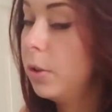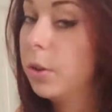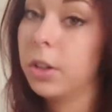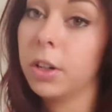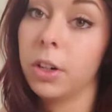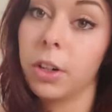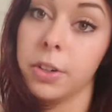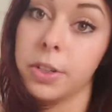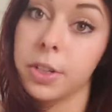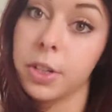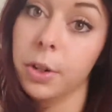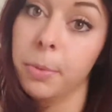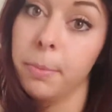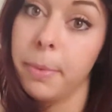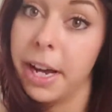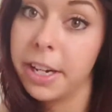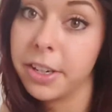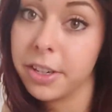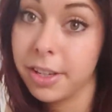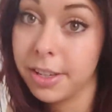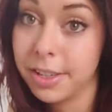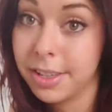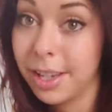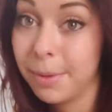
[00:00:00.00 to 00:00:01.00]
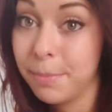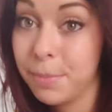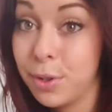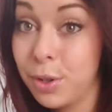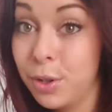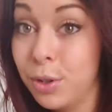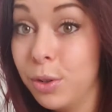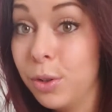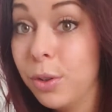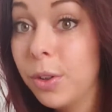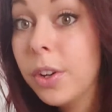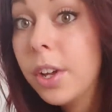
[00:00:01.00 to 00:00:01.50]
you can also match this up
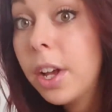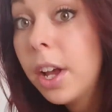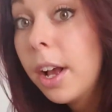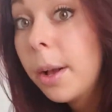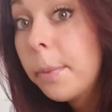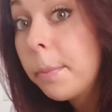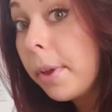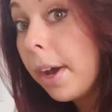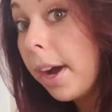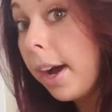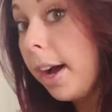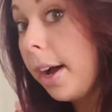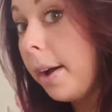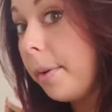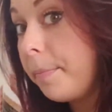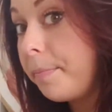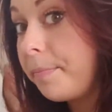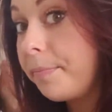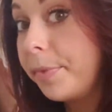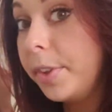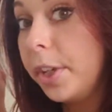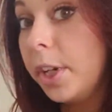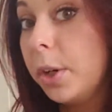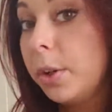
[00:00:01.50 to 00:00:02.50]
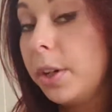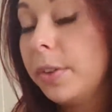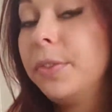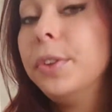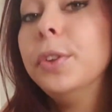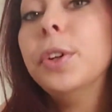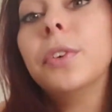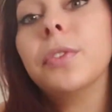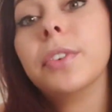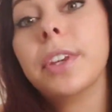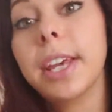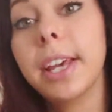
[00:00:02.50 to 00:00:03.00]
to, if
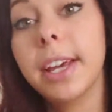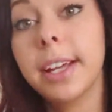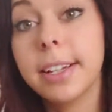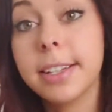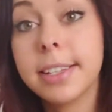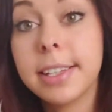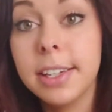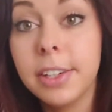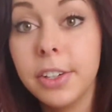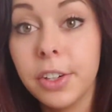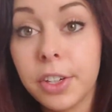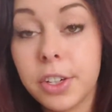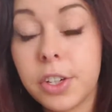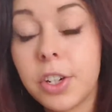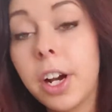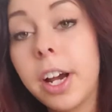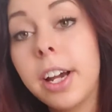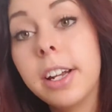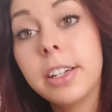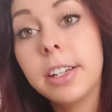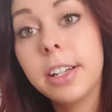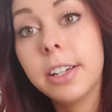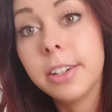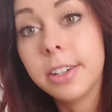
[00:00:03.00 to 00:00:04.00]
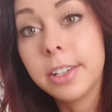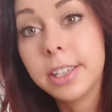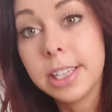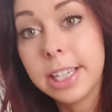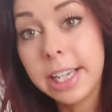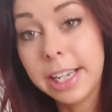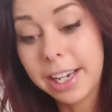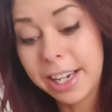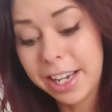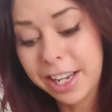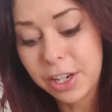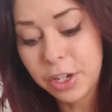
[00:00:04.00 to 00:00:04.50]
you have kids and you're trying to
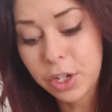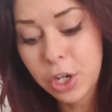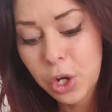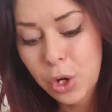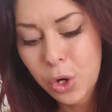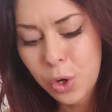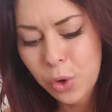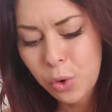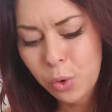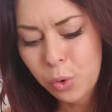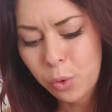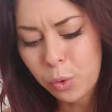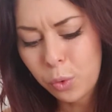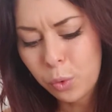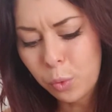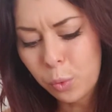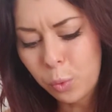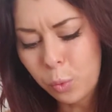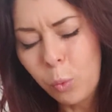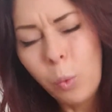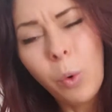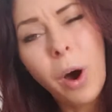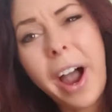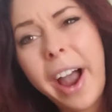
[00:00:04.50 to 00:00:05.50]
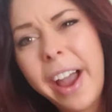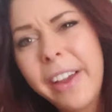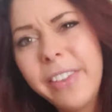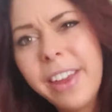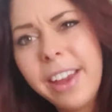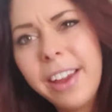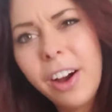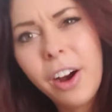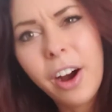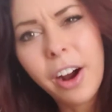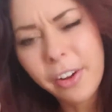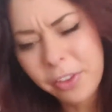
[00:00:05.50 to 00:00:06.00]
understand why
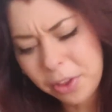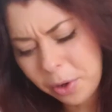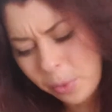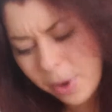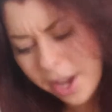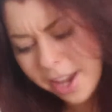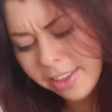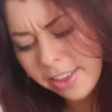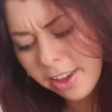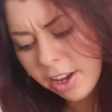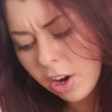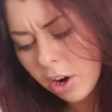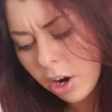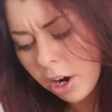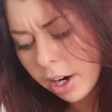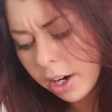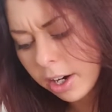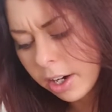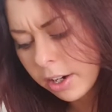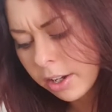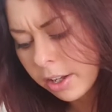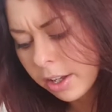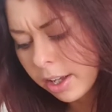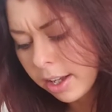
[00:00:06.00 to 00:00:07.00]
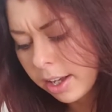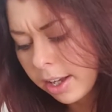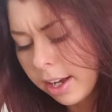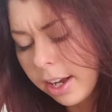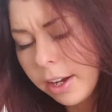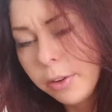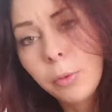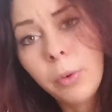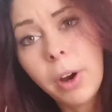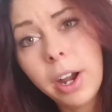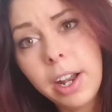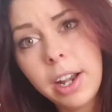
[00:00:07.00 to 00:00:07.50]
they are the way they are
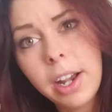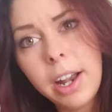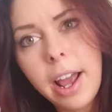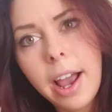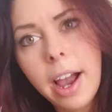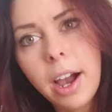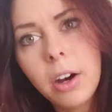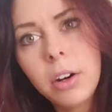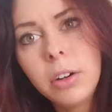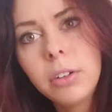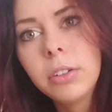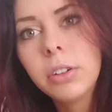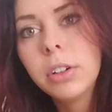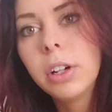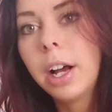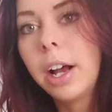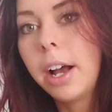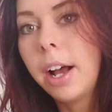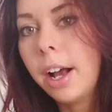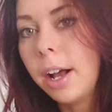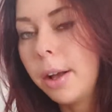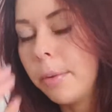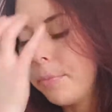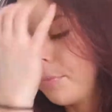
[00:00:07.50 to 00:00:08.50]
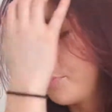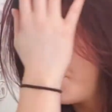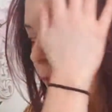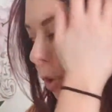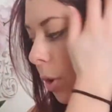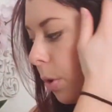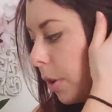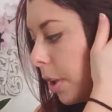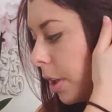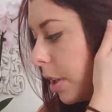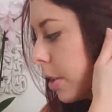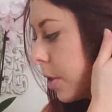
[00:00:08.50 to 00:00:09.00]
right now,
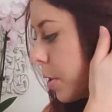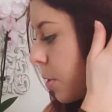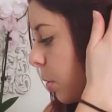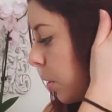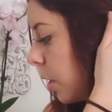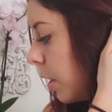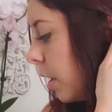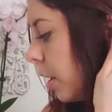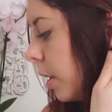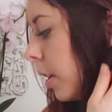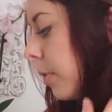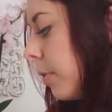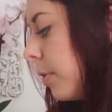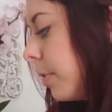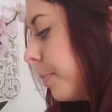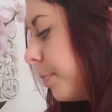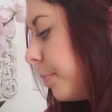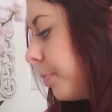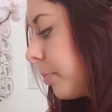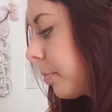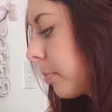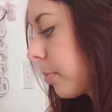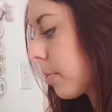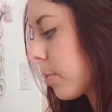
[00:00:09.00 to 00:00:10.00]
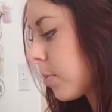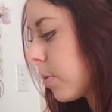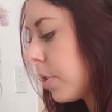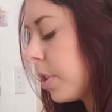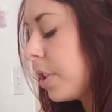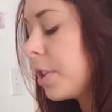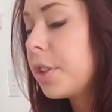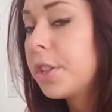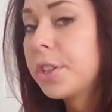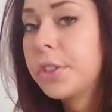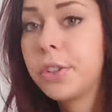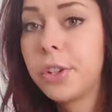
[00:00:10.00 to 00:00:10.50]
you can sort of
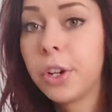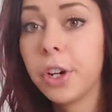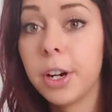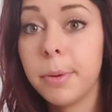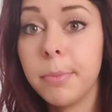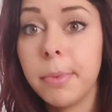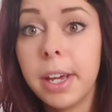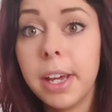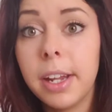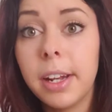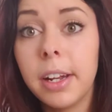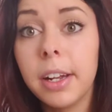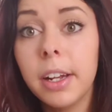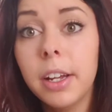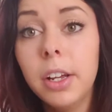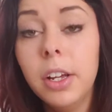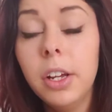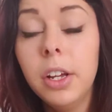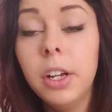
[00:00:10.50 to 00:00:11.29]
determine